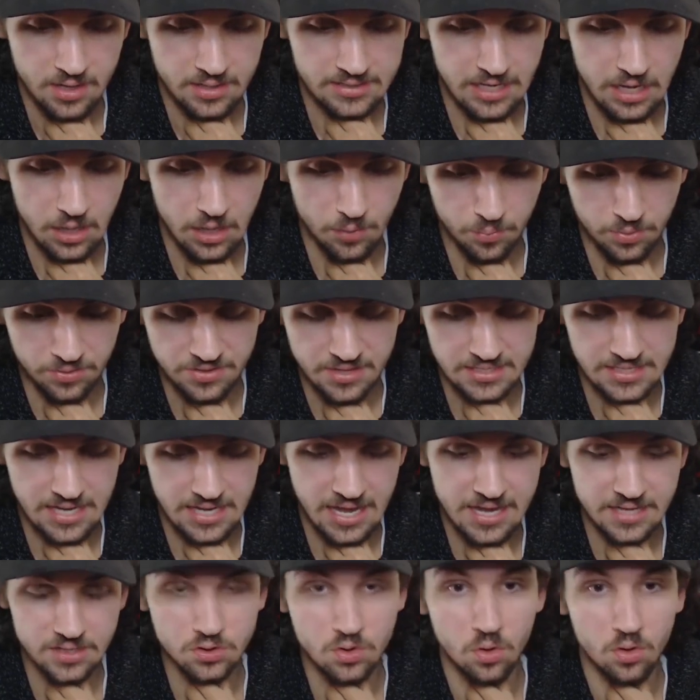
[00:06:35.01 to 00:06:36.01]
to help with this
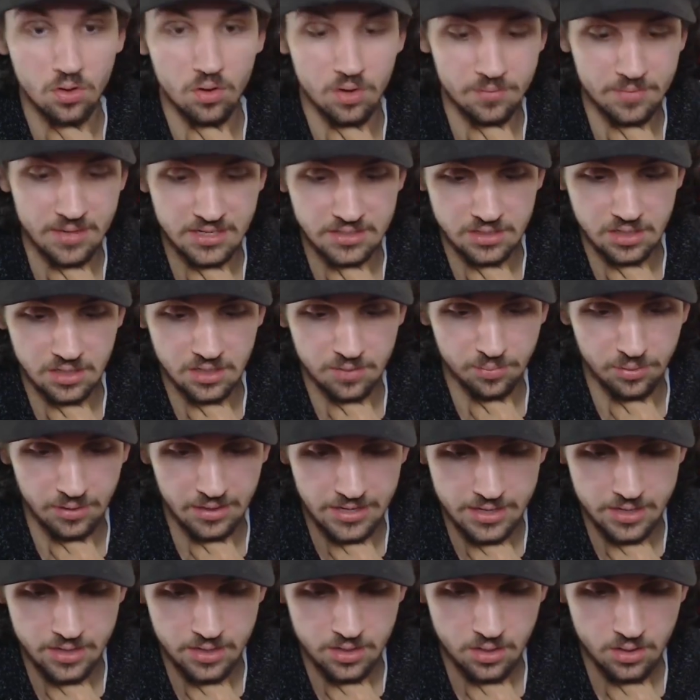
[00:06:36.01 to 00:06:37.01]
Ice Golem that he's going to
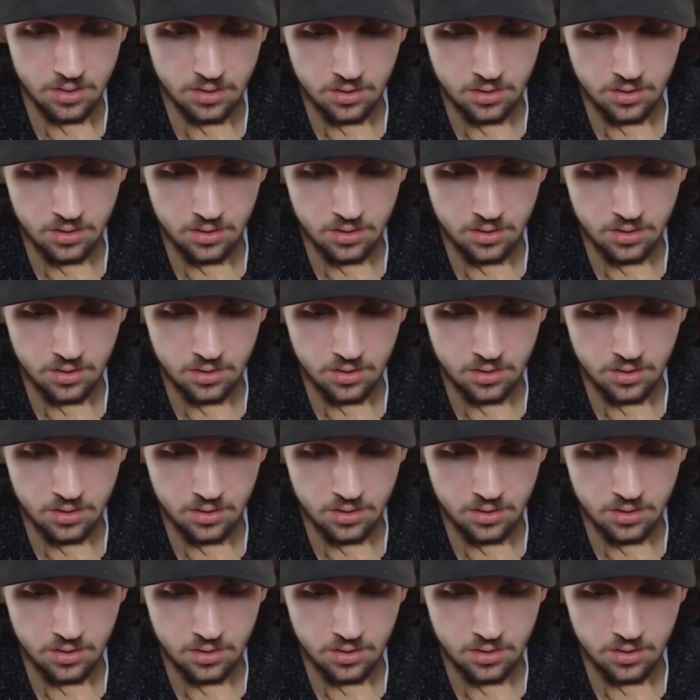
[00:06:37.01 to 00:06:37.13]
play.